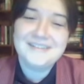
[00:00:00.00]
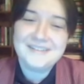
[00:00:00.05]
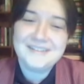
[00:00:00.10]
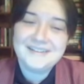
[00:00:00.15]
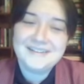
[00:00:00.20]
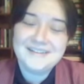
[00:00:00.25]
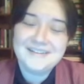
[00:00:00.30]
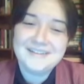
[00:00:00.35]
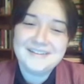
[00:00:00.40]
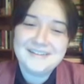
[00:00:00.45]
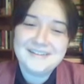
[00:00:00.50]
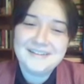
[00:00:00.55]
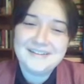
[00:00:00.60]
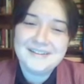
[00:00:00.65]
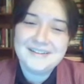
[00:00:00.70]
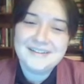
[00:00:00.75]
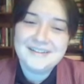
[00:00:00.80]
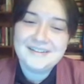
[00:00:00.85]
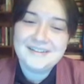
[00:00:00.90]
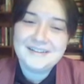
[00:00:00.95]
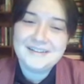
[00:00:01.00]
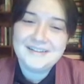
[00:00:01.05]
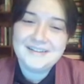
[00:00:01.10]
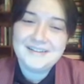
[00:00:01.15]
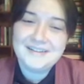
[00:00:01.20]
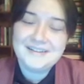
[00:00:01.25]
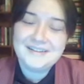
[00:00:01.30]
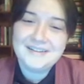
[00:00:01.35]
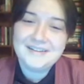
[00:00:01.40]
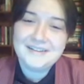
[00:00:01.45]

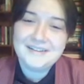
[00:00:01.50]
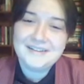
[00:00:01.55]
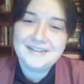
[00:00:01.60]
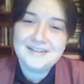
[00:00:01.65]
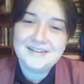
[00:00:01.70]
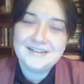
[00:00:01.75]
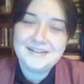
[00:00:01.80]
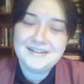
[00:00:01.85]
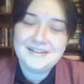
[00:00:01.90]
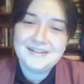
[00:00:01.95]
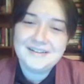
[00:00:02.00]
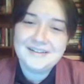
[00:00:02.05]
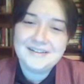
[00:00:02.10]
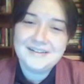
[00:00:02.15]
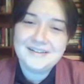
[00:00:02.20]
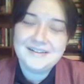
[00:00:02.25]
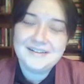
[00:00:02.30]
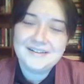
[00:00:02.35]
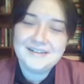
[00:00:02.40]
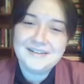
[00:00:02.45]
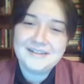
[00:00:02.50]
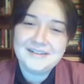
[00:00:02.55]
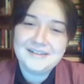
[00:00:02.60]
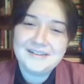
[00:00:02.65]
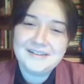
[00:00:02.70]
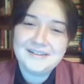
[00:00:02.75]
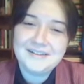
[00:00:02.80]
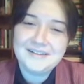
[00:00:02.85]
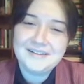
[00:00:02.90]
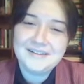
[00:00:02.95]

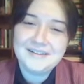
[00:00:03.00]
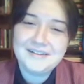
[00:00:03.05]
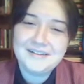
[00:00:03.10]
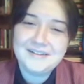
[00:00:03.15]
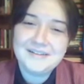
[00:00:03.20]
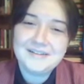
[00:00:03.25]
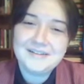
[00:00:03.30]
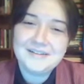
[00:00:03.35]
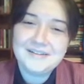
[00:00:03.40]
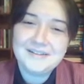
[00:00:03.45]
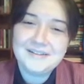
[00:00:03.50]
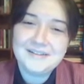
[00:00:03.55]
(silent)